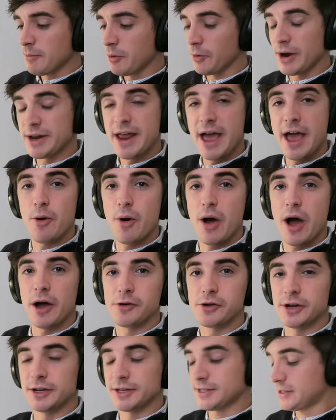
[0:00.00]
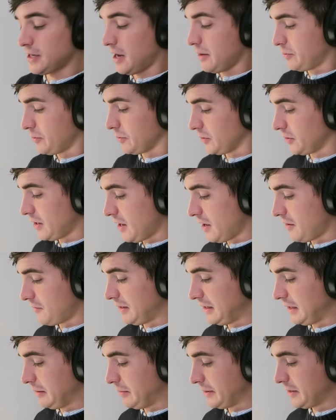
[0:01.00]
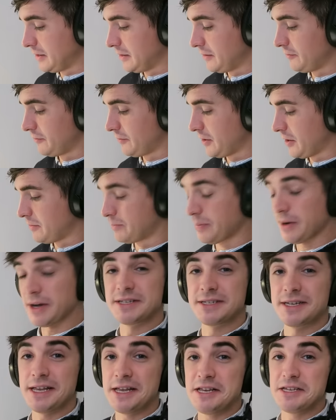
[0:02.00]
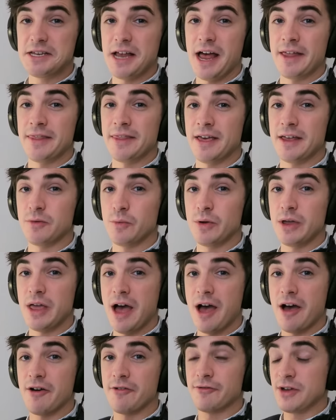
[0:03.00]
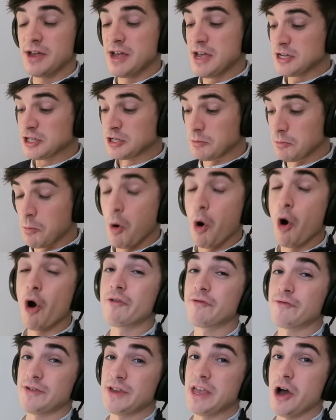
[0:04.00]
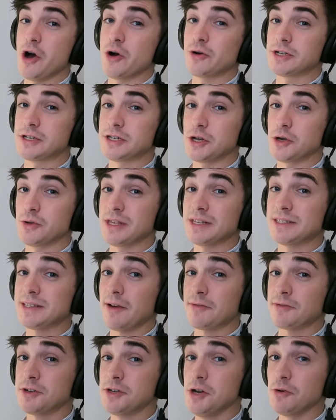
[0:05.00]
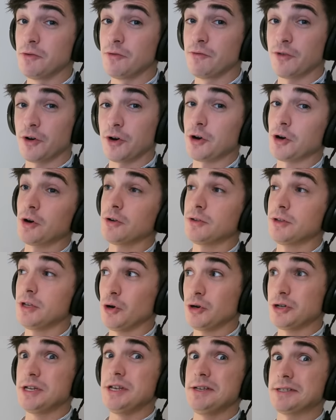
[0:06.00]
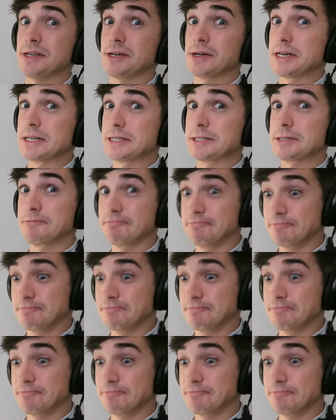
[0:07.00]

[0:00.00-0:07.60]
But right now I'm gonna stop, we're gonna have a little bit of a bite to eat, and then we have some more VO to do this afternoon for the RT series.